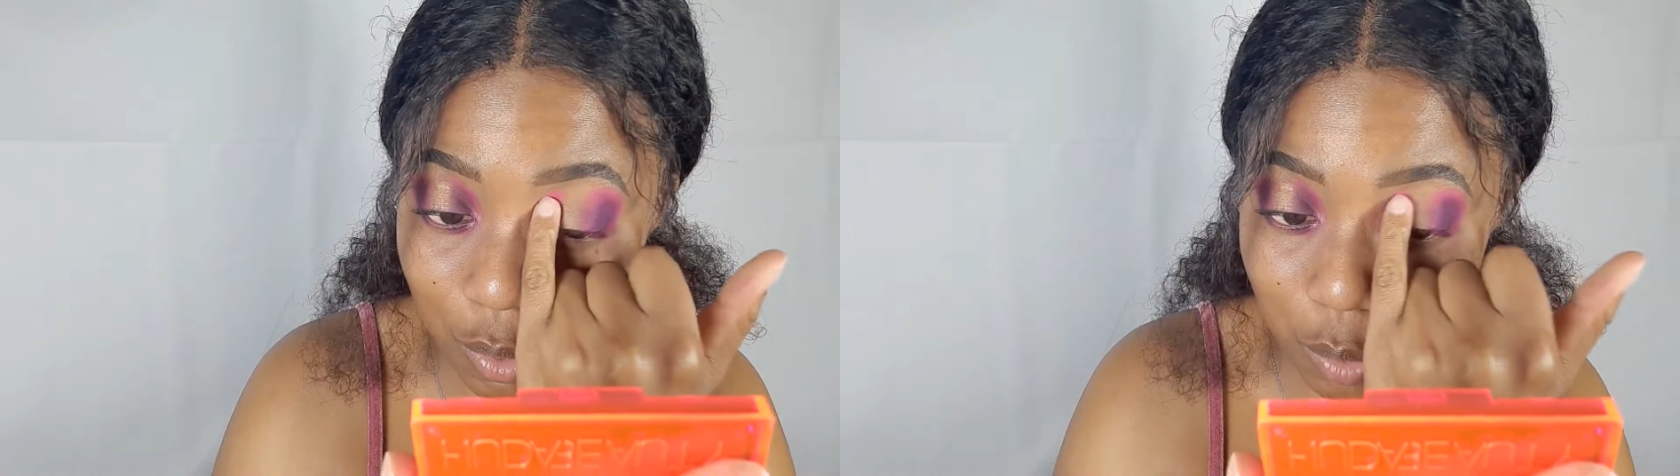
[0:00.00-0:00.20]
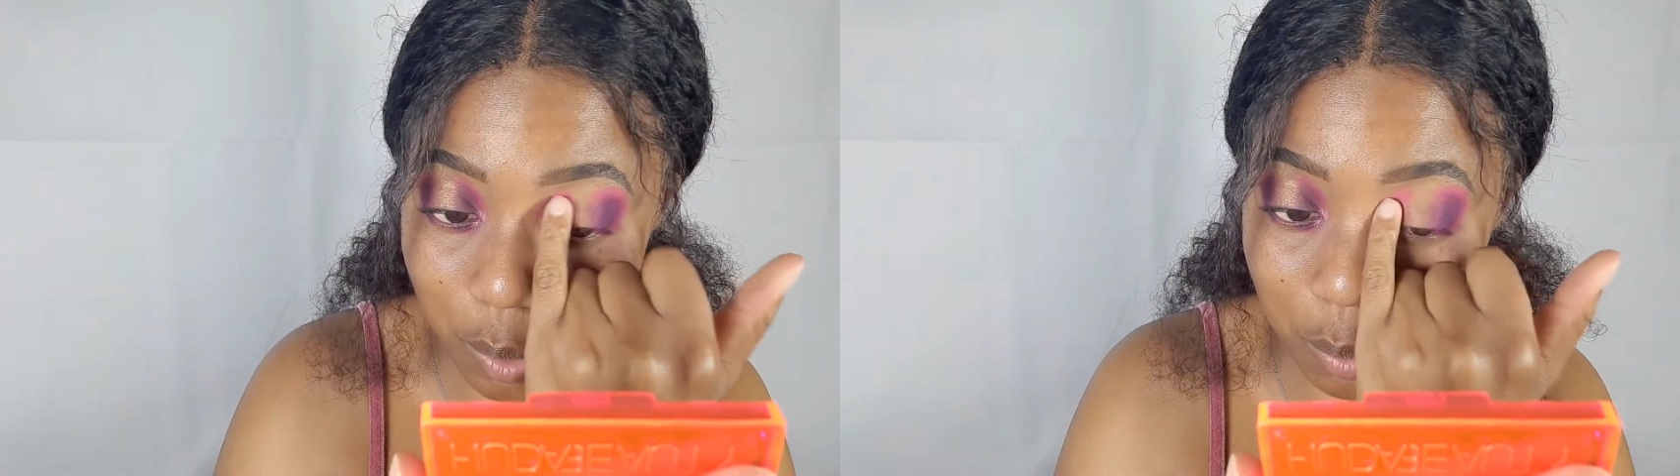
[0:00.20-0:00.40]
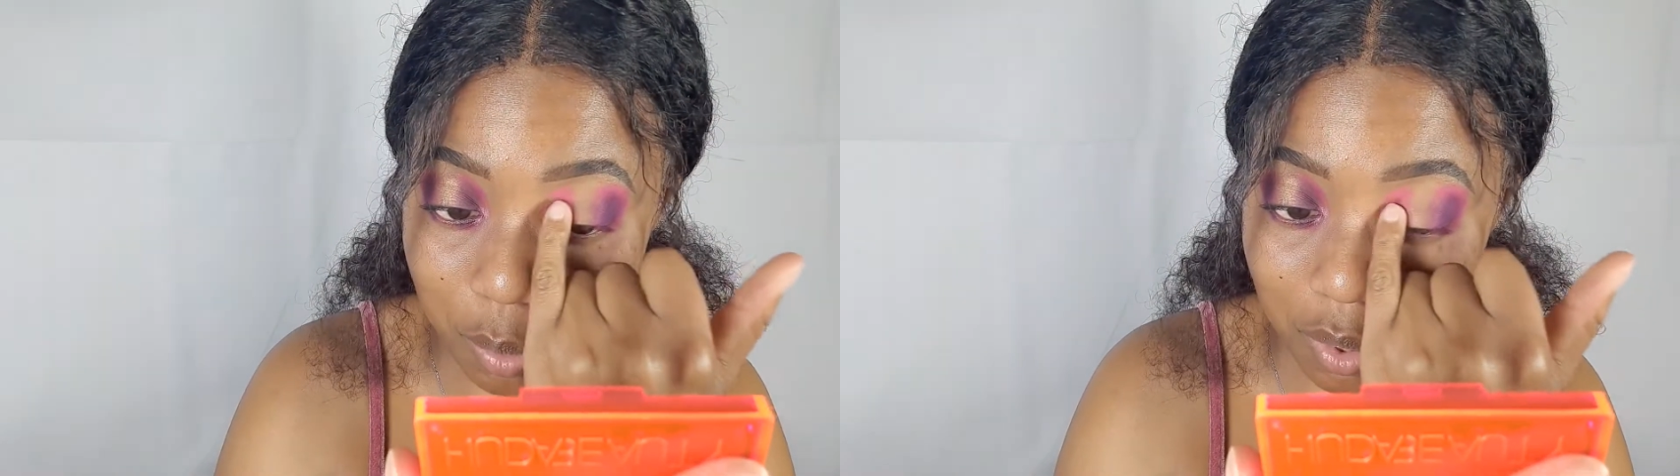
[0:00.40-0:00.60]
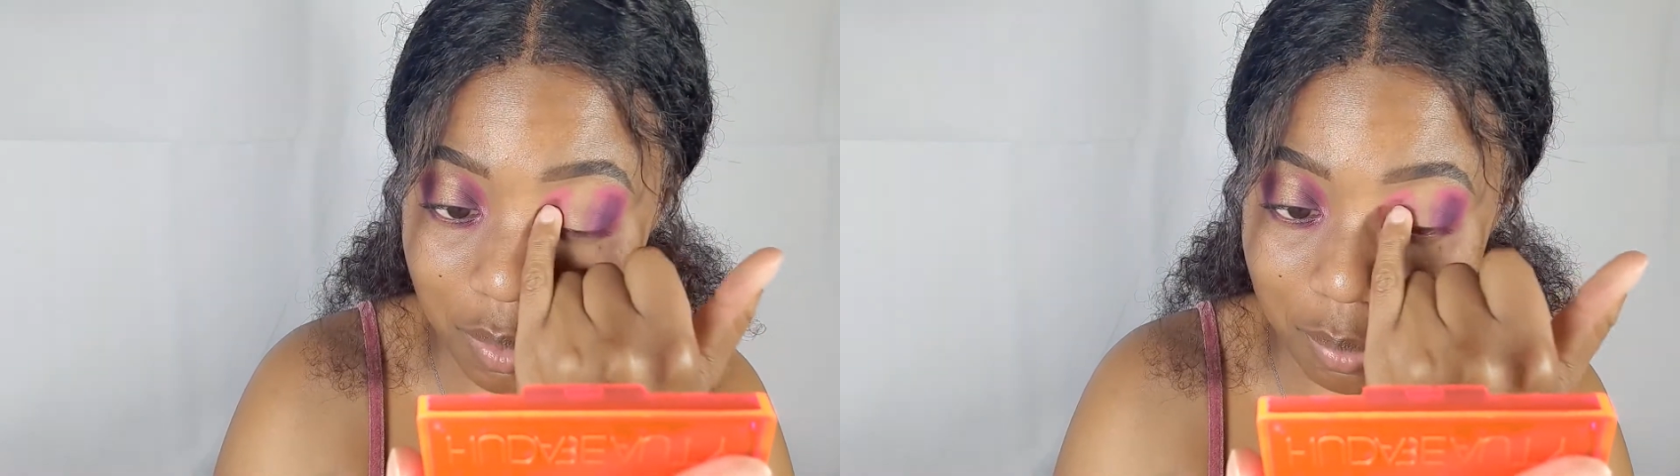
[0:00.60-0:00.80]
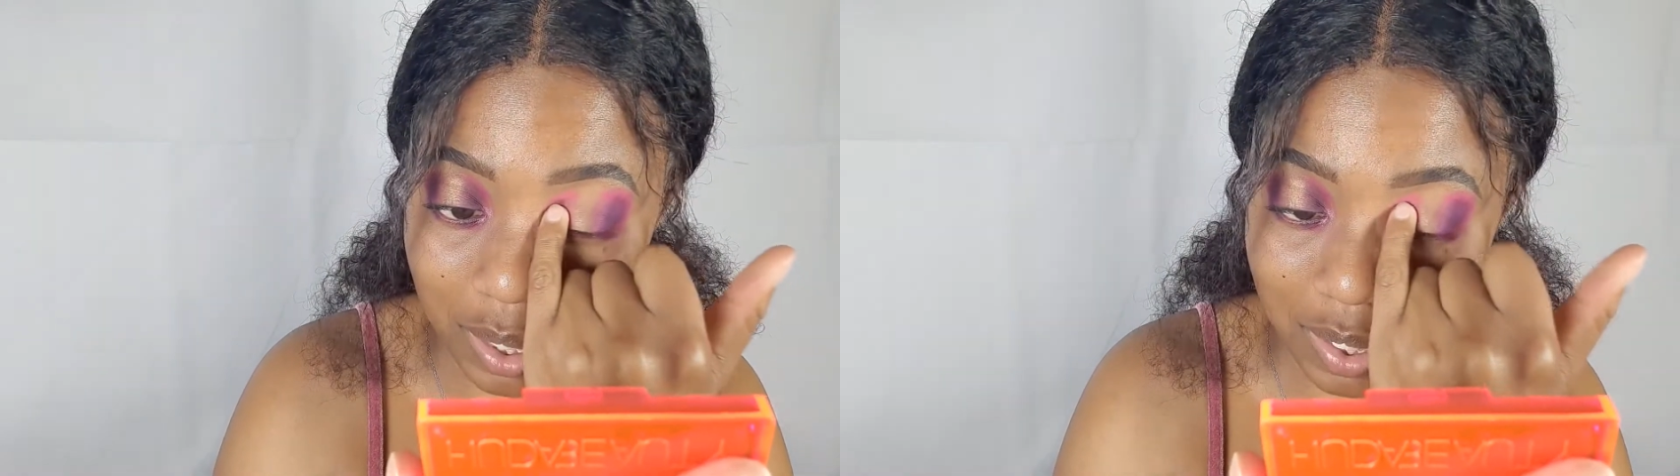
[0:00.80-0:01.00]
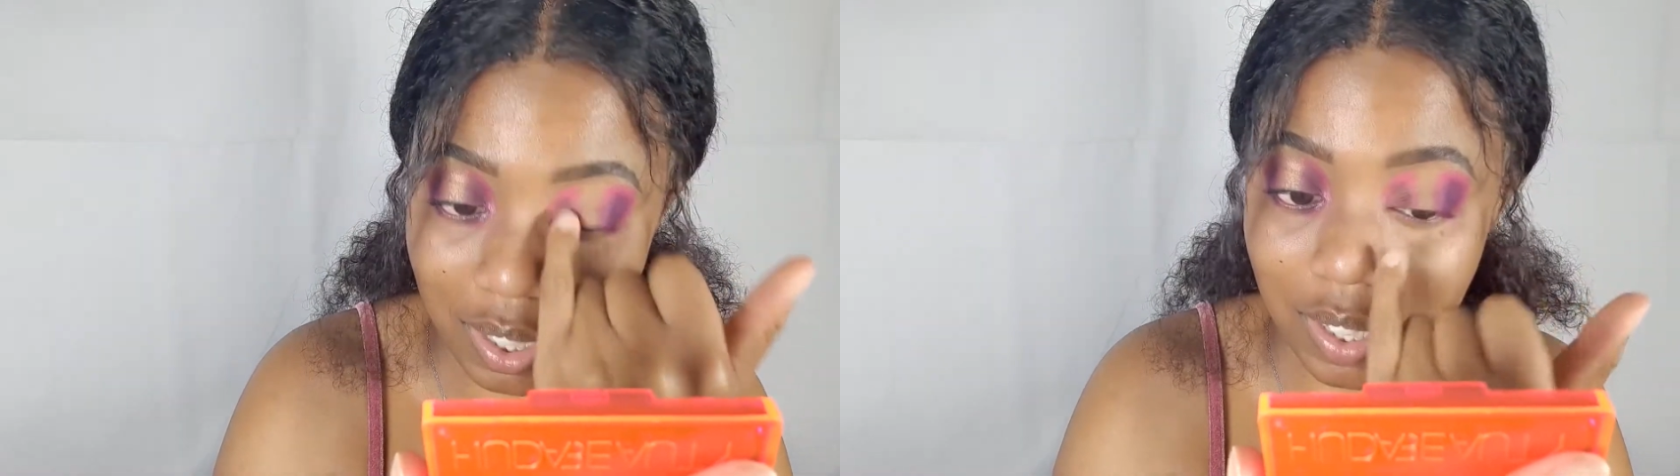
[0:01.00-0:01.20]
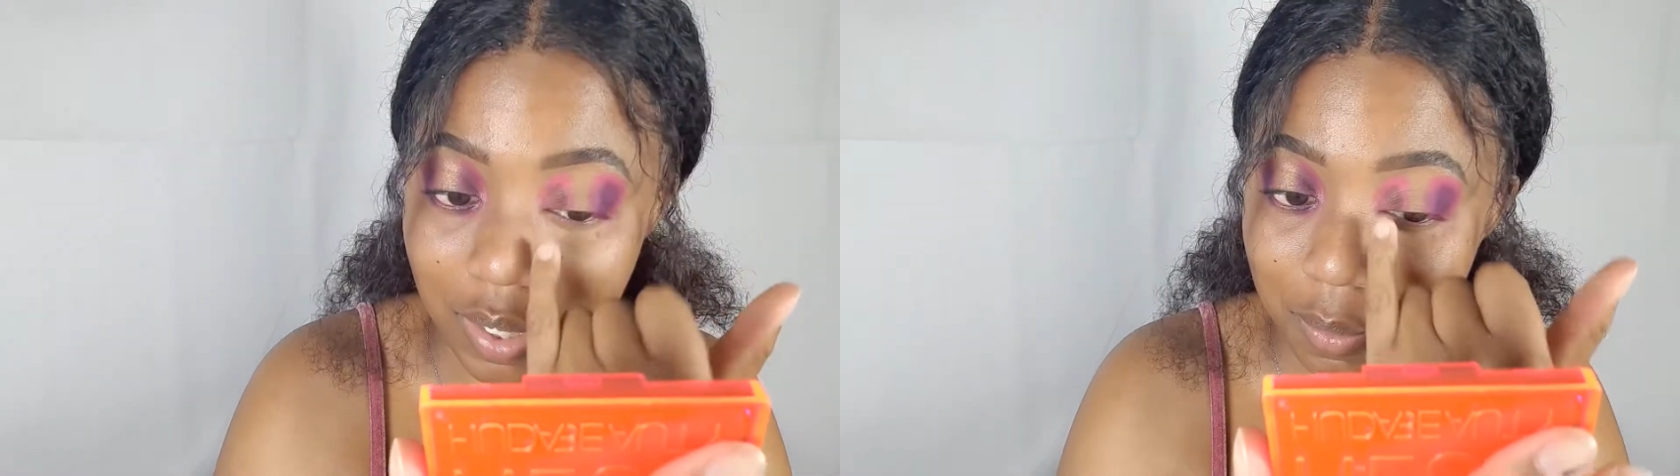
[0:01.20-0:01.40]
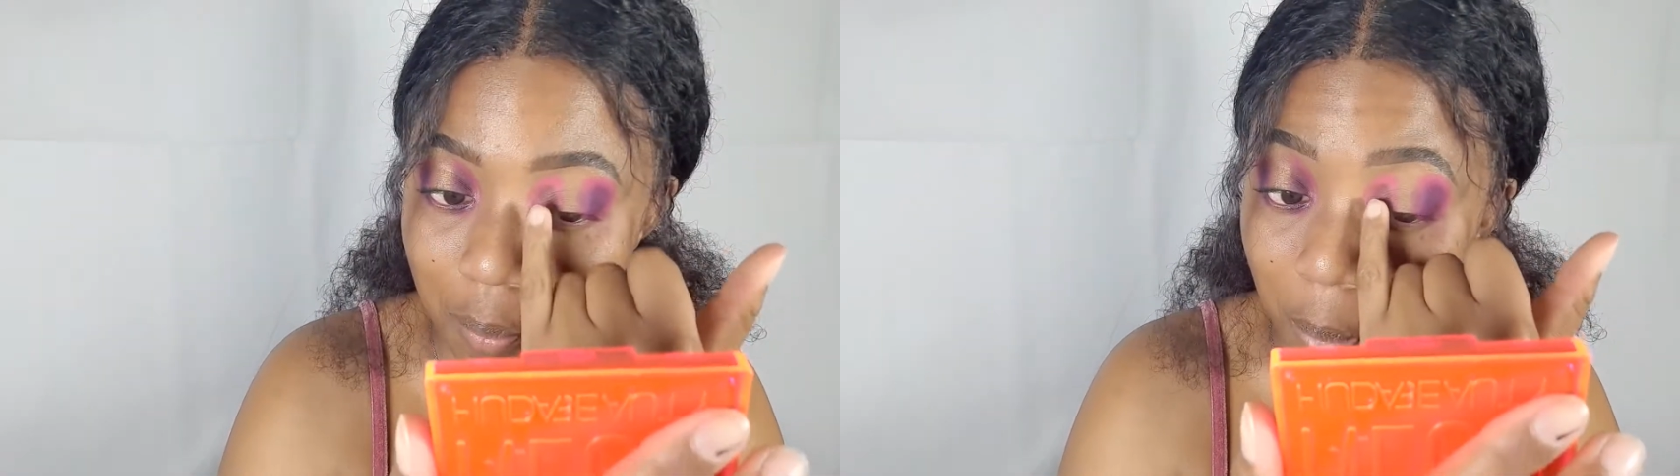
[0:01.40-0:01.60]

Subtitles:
people, basically.